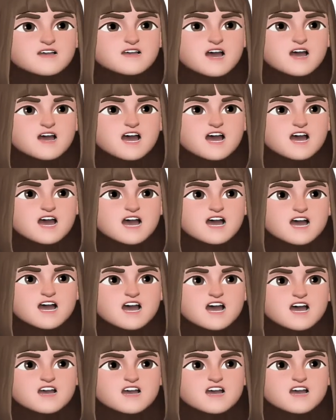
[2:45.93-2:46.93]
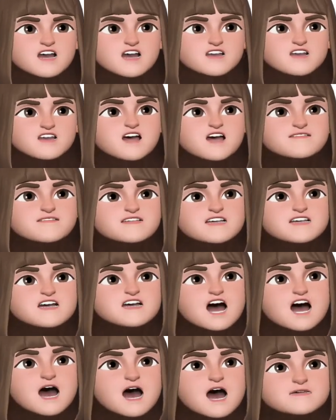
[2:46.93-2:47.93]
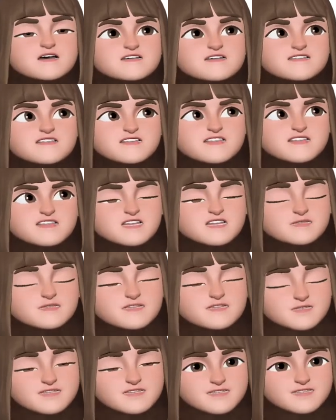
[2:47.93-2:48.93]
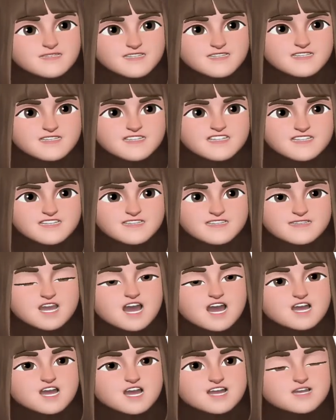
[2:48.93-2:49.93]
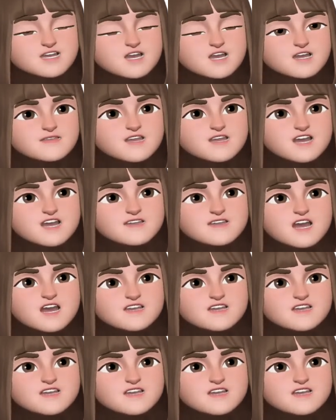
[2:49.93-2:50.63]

But anyway, the 5C that I had previously, but it works on my 6.